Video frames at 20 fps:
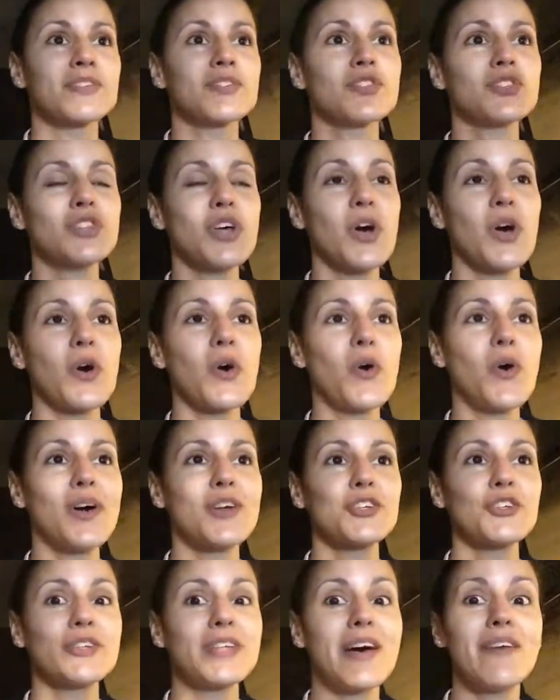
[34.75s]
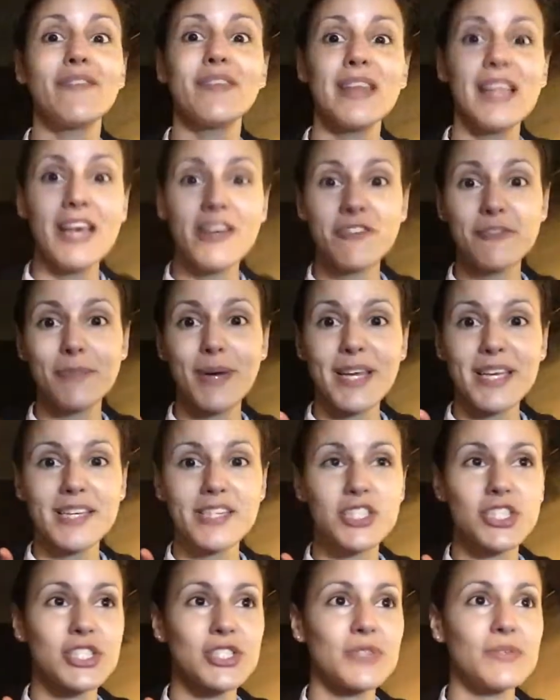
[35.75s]
So I should have left my
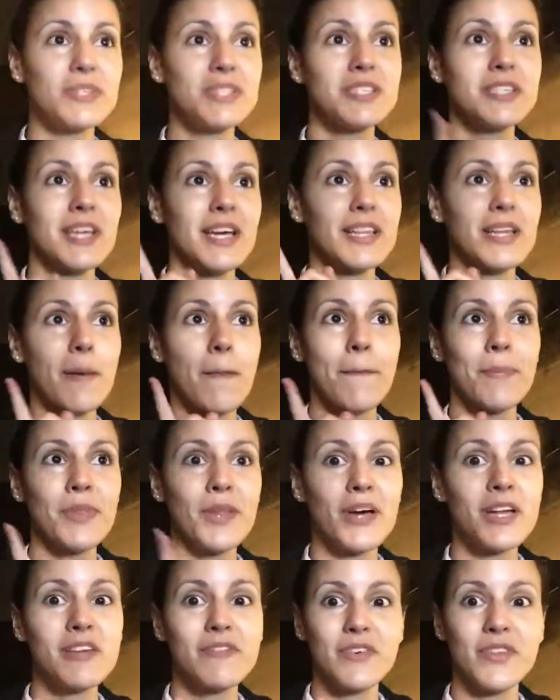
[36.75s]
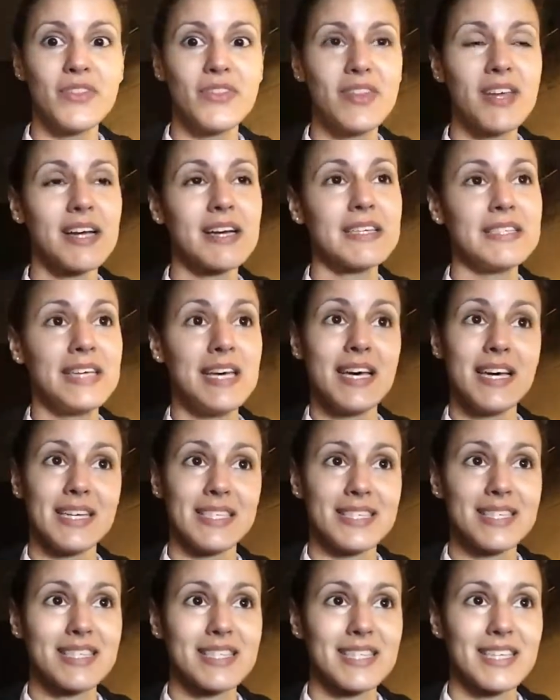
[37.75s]
kitchen already and I'm not even there
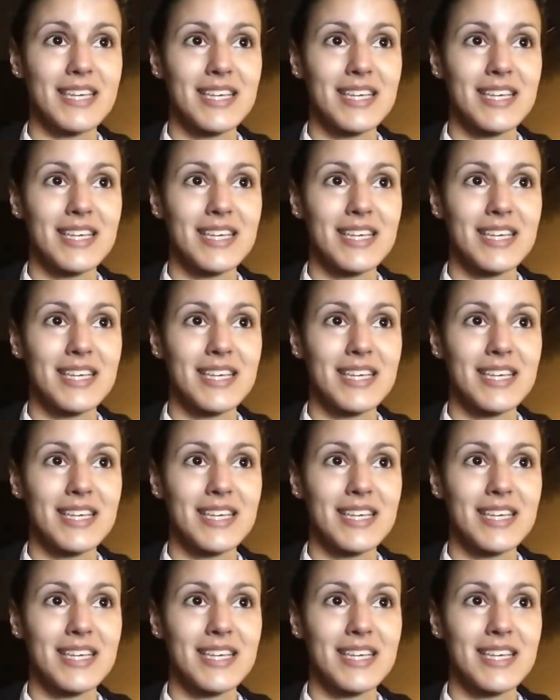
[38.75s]
yet.